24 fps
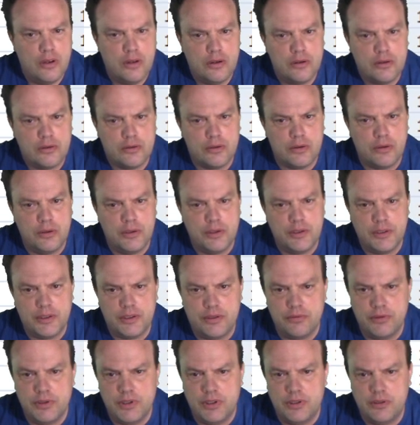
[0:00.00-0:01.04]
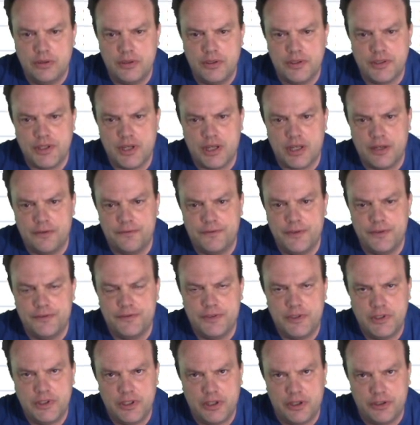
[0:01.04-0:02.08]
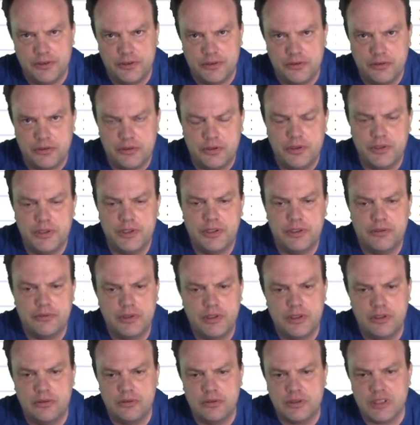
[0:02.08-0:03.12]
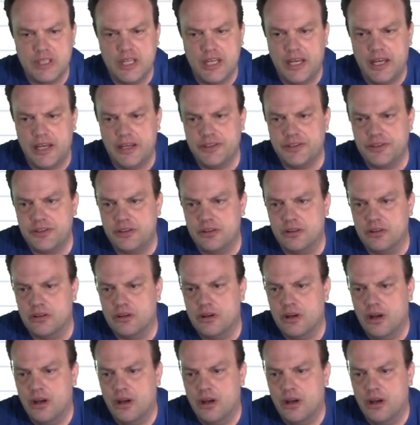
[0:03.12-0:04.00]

growing degree units, I got 1500 growing degree units last year.